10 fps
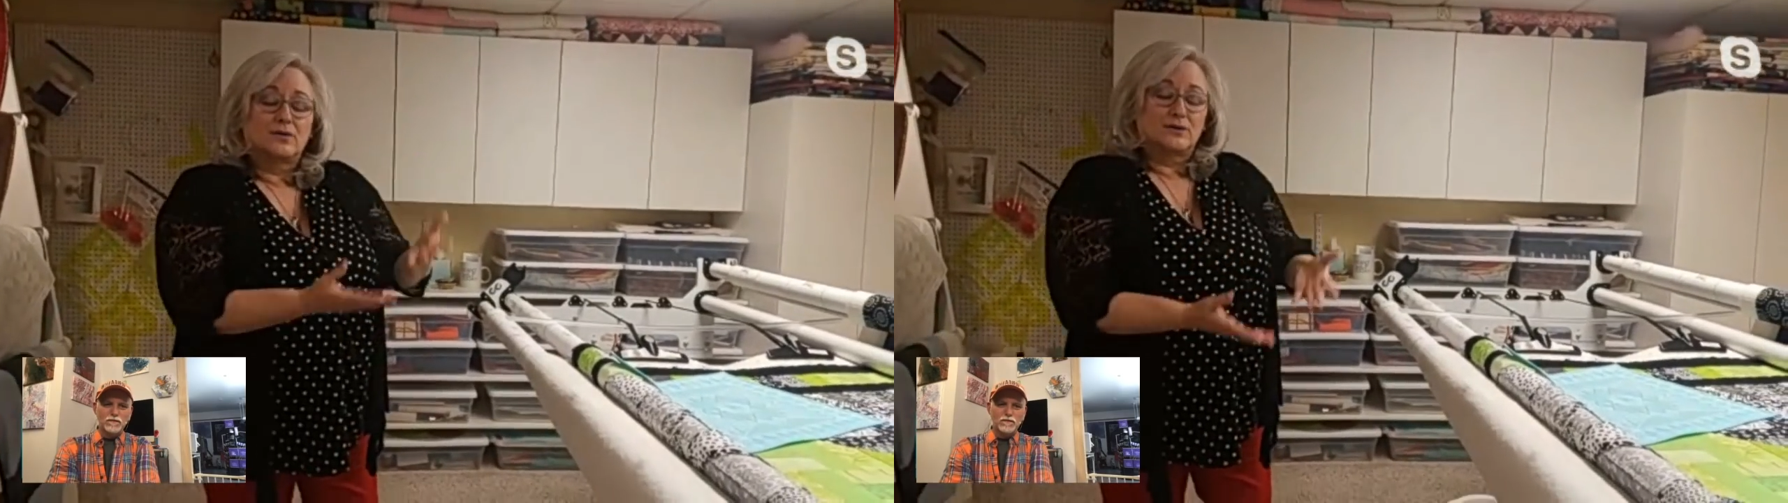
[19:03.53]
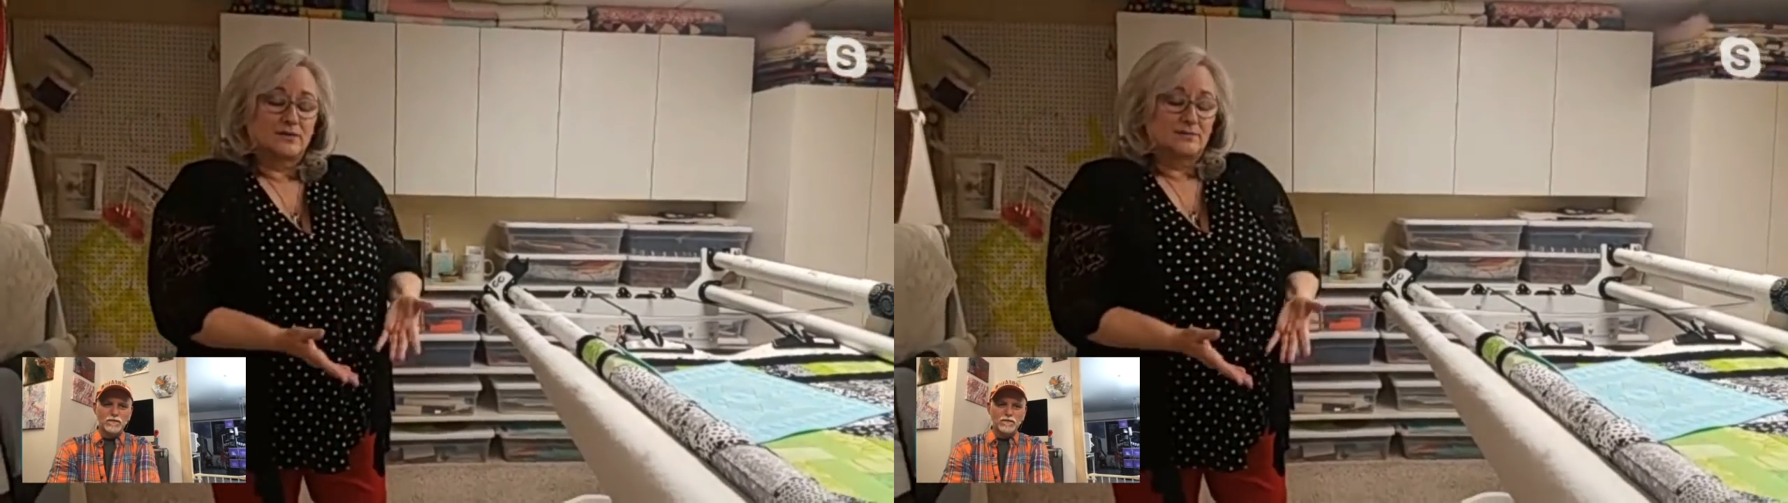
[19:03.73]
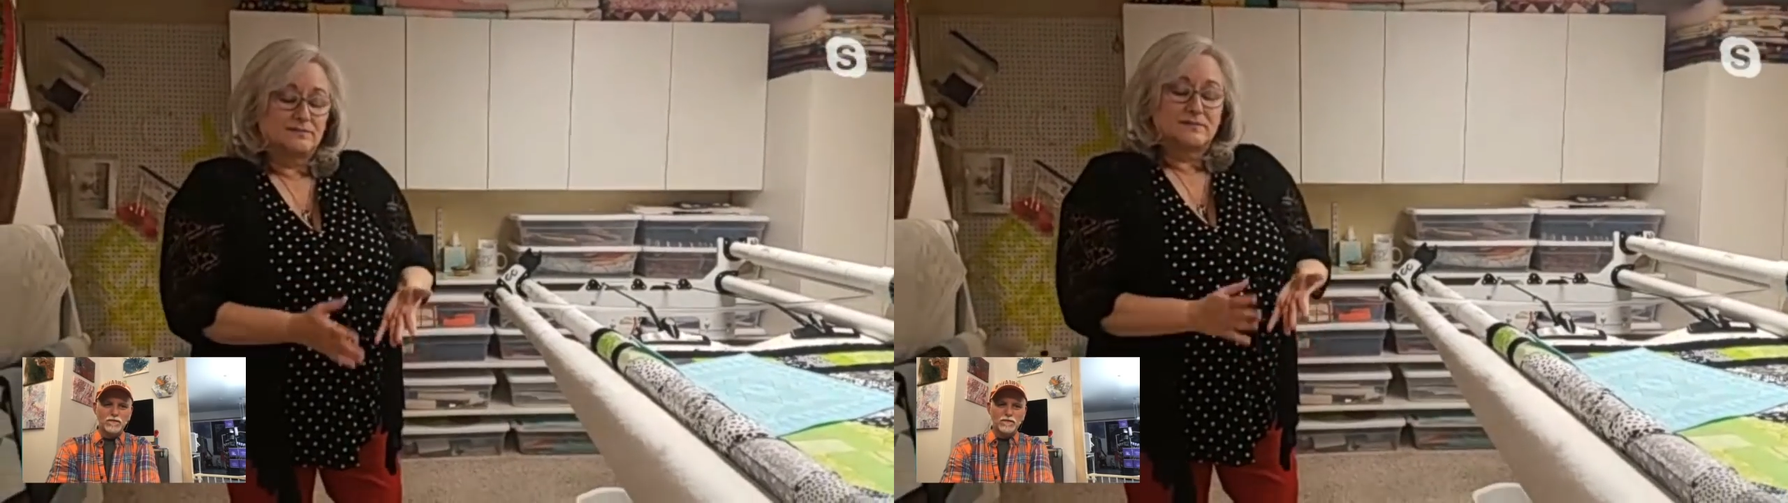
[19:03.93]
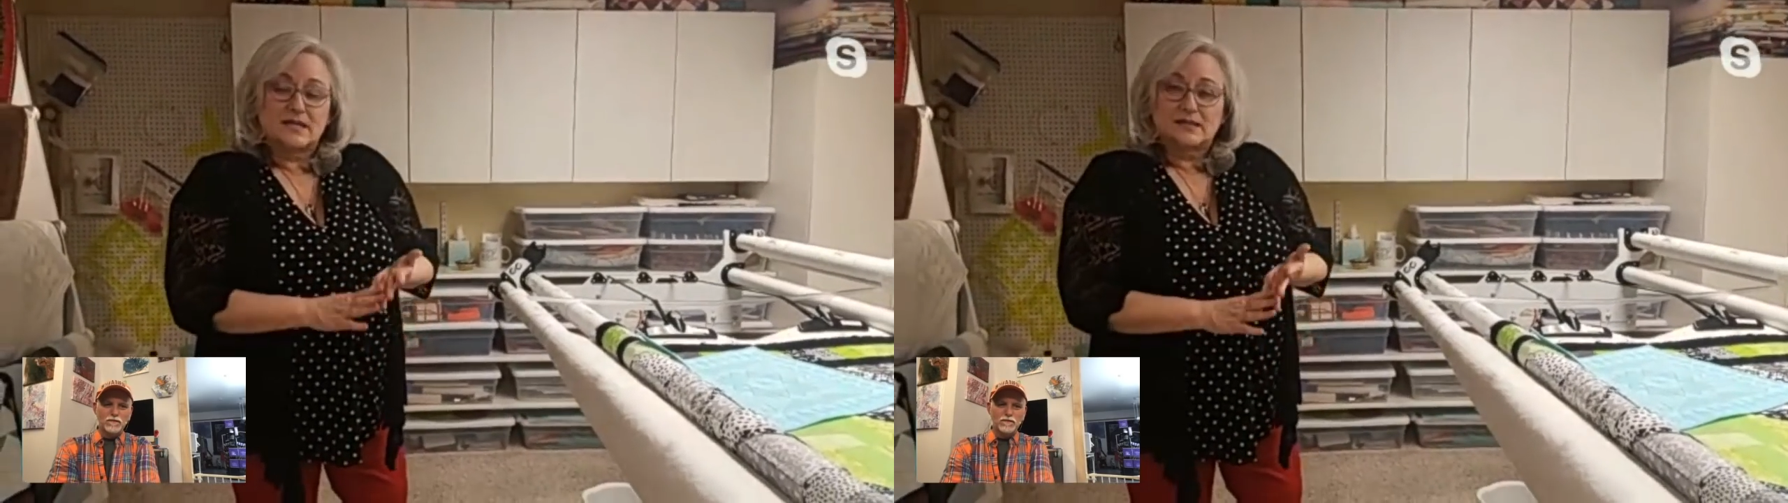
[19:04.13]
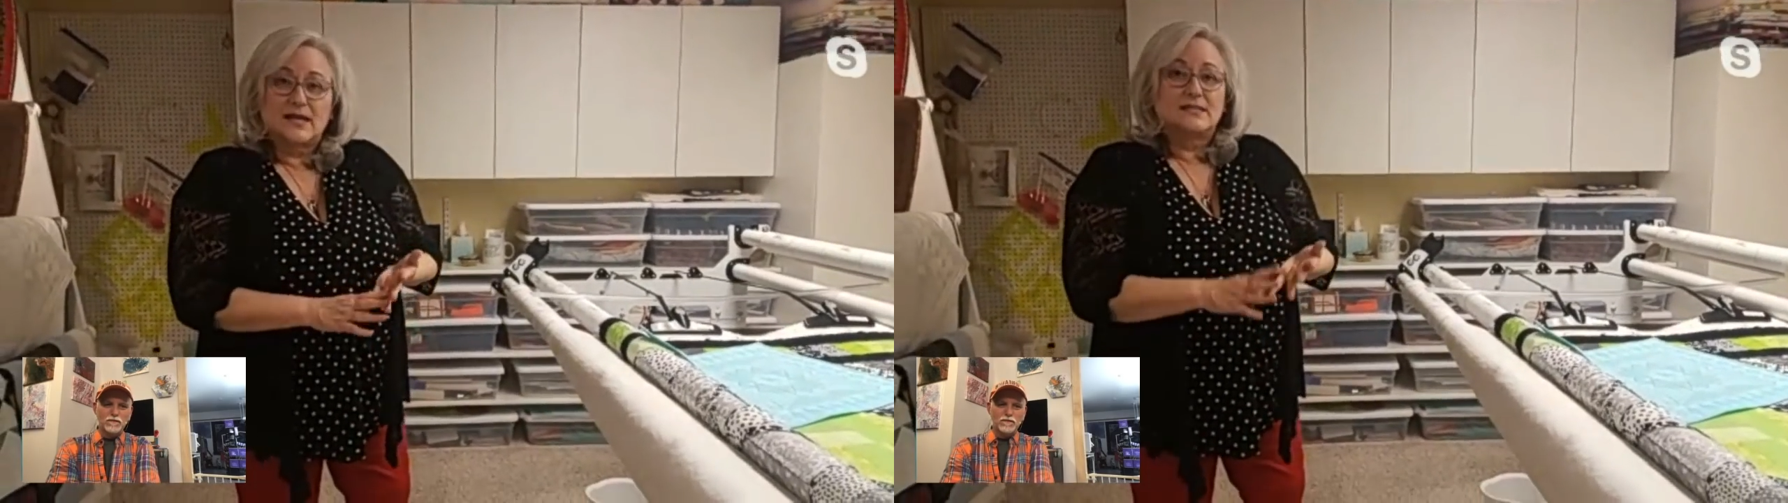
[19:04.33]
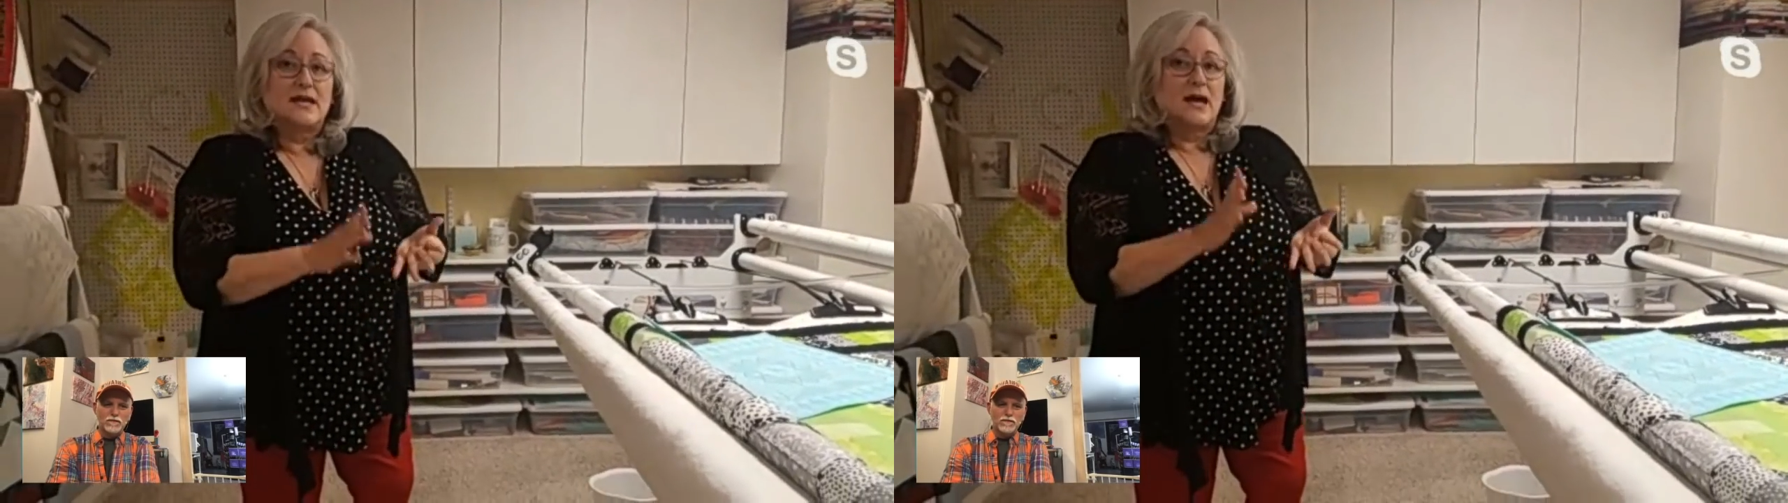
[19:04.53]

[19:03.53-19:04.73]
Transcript: of the sunlight,